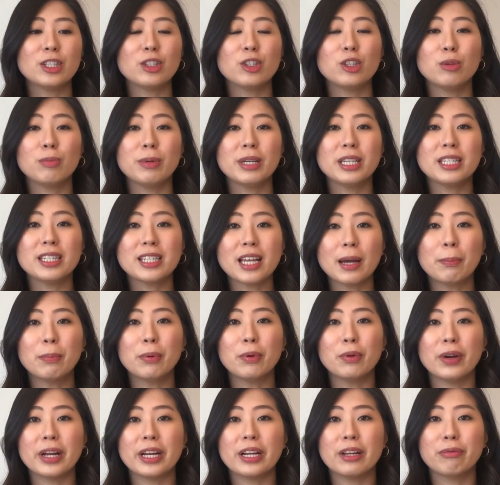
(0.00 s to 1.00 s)
to be
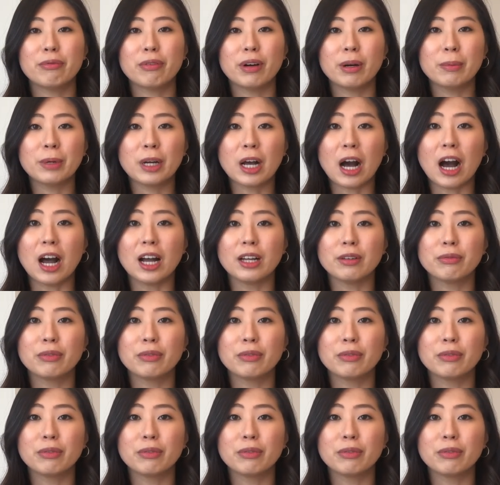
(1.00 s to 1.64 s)
separated from God